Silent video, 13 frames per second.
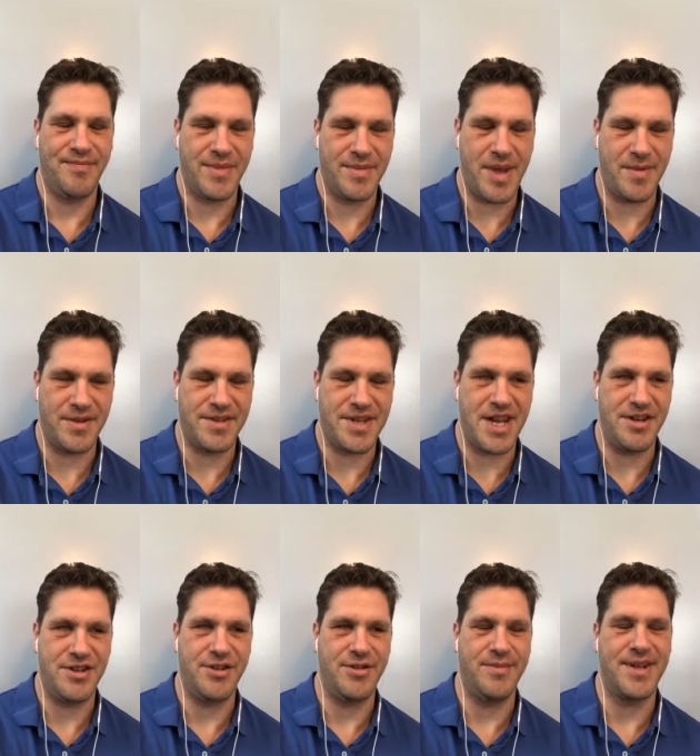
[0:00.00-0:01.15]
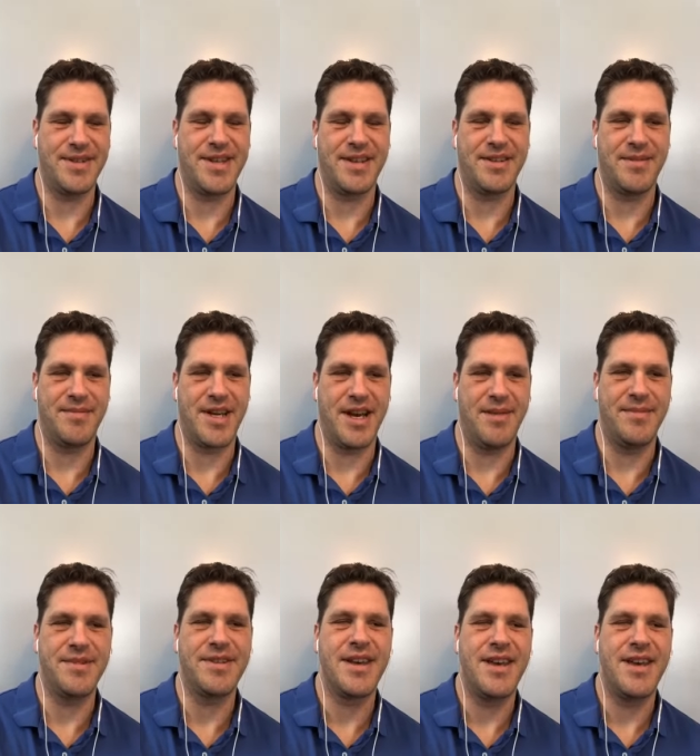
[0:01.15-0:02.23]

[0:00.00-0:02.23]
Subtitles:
People tend to miss that sometimes.